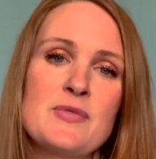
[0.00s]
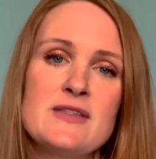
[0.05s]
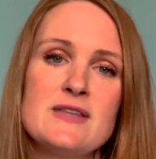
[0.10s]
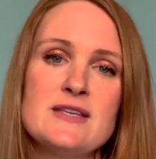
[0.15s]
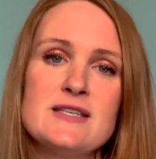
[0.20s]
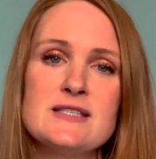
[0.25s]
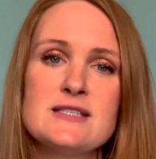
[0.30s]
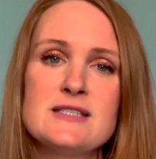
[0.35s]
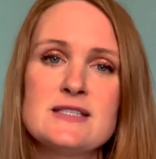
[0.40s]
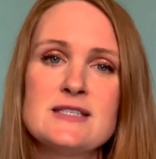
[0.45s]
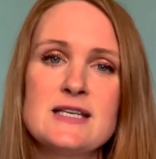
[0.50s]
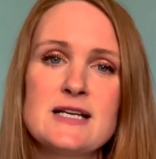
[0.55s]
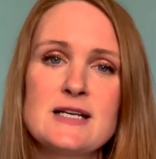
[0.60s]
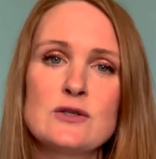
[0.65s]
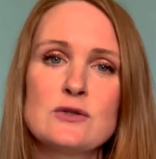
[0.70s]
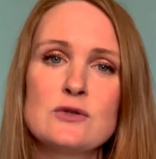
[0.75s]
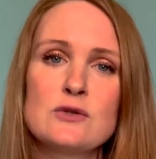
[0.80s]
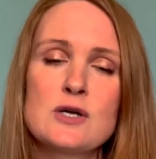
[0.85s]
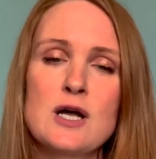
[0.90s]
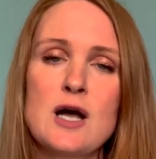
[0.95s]
this is a
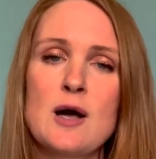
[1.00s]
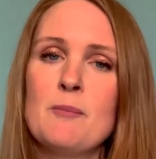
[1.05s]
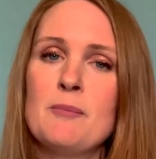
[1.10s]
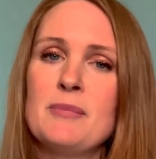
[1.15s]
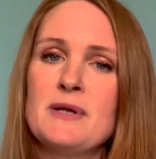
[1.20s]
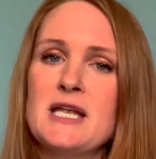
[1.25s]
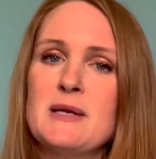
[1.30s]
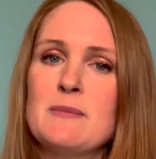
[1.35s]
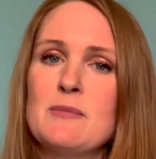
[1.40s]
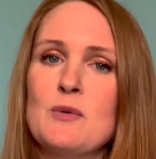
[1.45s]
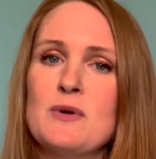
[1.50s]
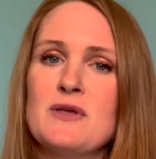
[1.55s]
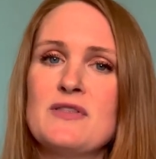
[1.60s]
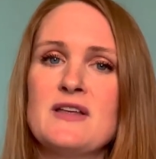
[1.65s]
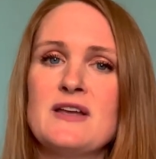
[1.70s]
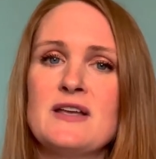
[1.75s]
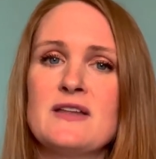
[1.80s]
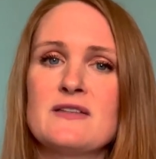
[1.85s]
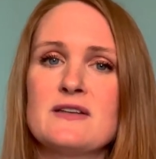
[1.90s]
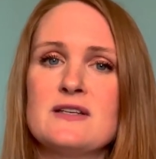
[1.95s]
cyclical company, but we
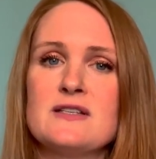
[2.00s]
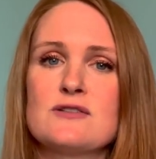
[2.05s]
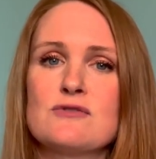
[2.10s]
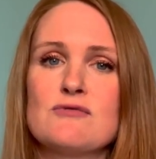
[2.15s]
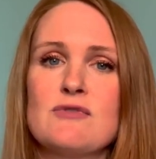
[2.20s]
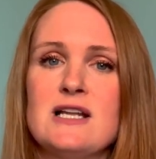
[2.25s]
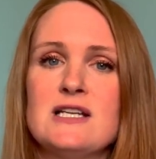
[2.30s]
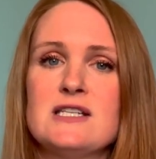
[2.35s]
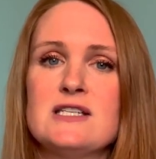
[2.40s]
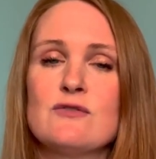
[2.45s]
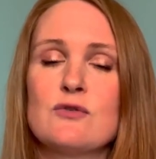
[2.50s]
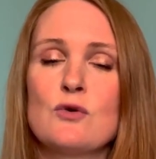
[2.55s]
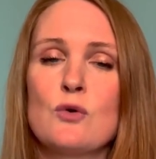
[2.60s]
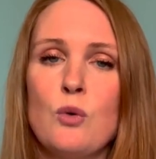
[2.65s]
think that it's a relative